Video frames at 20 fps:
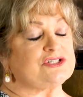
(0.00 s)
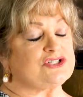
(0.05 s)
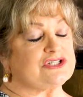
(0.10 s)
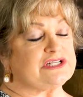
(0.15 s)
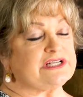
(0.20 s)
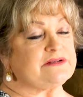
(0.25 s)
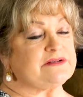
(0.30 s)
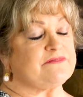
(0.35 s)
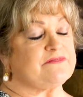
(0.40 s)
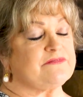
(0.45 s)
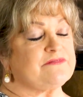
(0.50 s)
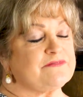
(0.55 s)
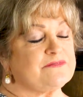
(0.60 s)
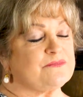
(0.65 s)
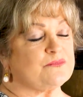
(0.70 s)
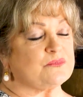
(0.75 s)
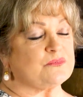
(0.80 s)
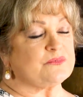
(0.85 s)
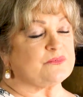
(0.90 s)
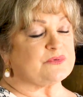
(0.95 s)
she
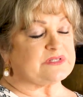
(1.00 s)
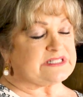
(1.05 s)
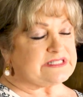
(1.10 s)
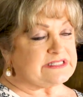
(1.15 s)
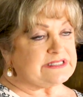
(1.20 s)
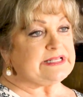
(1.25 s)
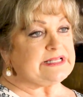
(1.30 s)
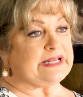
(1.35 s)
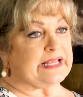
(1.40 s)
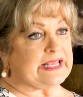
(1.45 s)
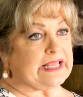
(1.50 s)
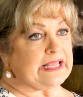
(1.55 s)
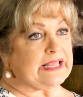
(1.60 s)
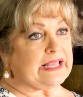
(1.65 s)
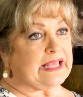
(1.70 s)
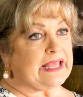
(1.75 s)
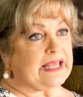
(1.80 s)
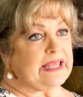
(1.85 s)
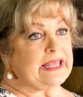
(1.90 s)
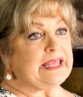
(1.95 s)
was sitting
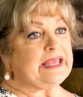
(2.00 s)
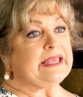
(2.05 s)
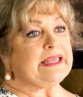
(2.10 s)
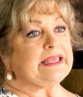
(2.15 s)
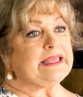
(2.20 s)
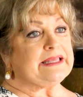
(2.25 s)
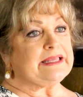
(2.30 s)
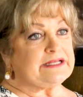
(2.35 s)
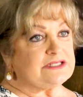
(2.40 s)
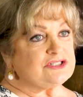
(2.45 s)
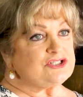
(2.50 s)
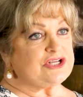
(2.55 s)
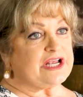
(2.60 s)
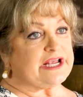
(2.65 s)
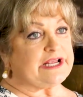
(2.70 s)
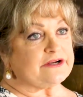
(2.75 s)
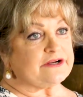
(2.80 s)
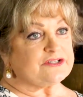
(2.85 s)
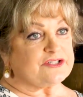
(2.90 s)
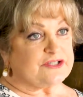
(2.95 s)
in a
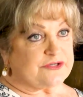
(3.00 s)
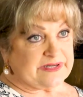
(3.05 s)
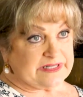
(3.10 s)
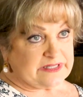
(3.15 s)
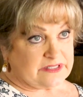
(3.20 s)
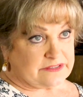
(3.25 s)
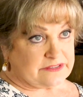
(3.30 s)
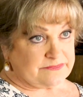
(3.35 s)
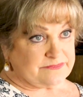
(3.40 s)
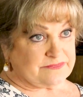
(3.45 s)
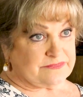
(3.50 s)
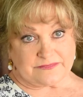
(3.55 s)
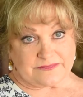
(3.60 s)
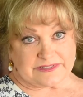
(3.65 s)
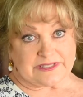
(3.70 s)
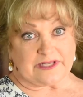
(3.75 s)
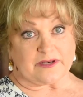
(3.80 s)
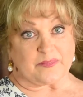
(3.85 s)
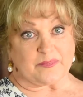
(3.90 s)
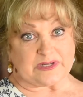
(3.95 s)
chair during the
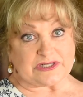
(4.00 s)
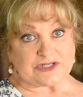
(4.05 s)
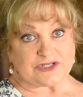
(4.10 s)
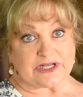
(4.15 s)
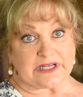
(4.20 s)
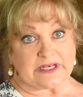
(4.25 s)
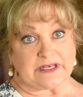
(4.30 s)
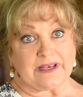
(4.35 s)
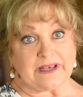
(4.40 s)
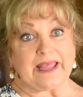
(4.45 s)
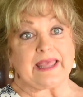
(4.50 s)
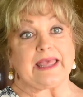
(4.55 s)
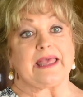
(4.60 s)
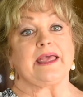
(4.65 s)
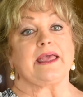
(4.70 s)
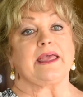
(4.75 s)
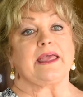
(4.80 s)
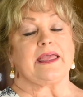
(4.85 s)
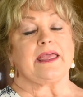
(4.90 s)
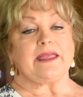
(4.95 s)
celebration
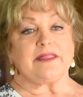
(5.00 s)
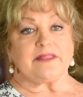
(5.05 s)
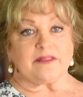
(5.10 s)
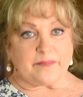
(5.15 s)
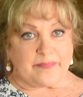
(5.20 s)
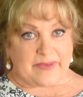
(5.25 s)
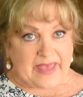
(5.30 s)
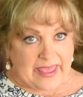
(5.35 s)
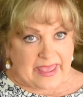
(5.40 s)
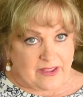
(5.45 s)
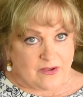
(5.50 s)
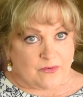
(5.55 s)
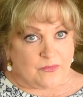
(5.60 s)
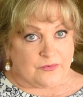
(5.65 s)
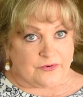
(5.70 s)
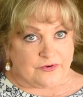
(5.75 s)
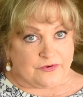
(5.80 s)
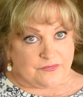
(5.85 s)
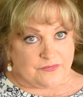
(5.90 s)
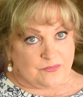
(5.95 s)
in the back
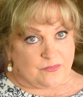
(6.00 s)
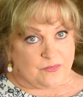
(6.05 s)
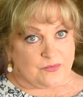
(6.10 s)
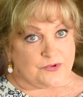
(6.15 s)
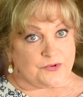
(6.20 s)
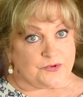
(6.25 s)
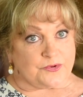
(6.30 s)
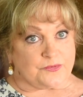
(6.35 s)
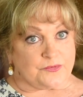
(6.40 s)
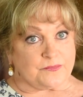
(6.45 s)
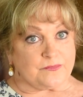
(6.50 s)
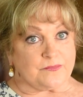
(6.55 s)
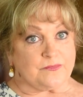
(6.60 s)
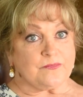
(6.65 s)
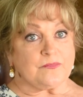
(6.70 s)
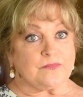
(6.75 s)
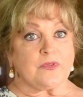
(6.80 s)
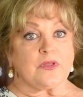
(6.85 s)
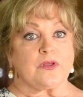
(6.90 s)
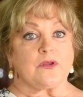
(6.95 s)
corner of the room
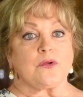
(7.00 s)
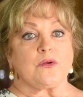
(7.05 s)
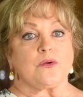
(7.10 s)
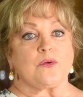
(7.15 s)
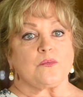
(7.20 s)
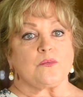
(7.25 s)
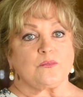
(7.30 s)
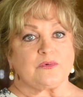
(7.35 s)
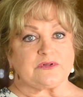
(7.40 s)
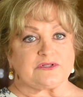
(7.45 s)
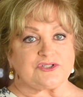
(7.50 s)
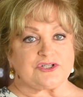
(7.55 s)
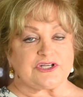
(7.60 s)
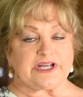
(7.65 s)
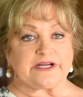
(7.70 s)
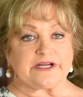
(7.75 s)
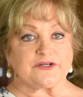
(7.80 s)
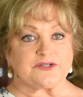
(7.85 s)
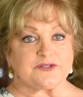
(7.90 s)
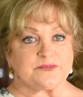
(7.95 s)
with
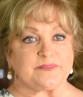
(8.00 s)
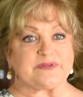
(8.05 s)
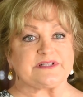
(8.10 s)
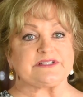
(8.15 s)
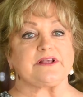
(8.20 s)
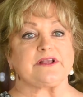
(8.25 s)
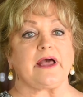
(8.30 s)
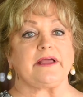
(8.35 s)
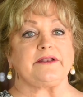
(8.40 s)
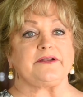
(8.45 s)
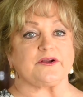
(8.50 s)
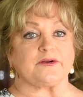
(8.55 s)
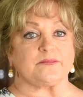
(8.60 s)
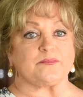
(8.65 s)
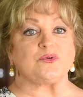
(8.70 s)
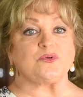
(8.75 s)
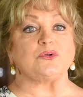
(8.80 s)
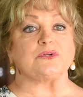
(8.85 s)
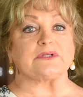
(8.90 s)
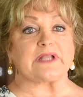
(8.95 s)
chairs beside her
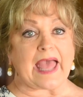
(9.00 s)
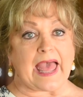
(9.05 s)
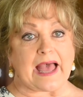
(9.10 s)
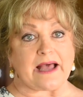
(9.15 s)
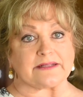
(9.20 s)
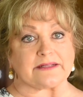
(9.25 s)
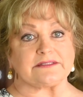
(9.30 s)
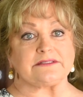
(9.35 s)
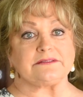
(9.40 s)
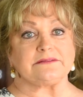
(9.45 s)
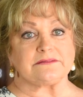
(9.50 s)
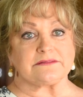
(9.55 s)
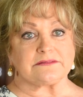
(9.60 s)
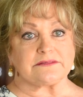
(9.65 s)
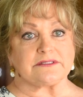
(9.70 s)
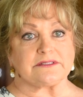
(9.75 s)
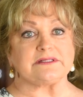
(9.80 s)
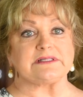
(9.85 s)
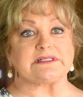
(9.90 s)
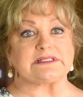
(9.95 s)
pulled out
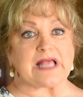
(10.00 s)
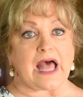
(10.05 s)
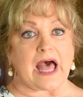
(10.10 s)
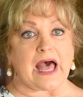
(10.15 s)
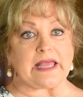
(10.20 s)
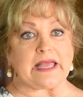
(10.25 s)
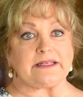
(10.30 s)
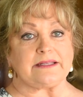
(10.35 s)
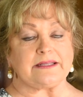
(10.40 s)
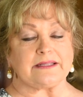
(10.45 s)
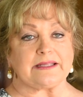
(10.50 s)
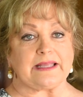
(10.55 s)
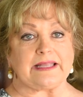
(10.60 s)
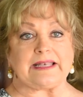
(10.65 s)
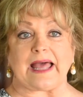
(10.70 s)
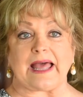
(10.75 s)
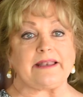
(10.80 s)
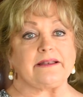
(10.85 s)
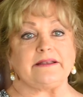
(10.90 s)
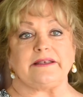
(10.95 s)
to the side. And
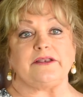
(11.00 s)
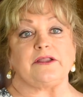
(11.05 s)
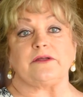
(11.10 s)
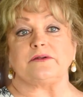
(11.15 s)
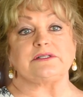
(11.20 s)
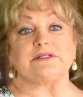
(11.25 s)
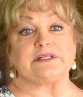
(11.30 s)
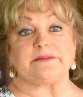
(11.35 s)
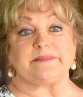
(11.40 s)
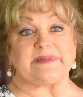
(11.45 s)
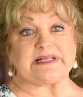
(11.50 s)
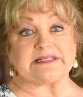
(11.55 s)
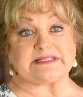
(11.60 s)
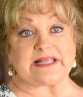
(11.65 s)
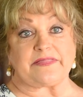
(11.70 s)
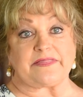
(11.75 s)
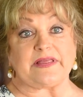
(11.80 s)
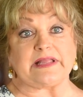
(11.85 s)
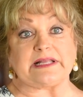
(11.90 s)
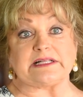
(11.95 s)
I didn't notice it because
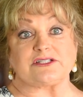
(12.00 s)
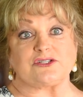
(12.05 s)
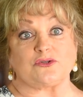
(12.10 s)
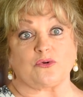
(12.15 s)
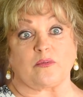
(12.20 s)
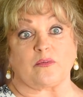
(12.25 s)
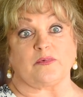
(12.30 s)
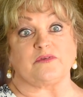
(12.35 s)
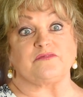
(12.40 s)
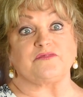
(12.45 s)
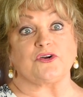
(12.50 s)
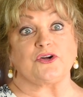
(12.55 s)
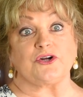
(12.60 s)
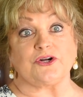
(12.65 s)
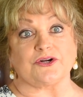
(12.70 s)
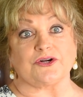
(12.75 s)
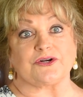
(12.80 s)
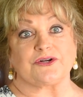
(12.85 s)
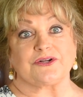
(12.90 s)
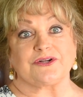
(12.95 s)
I think it's normal for
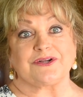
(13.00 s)
her.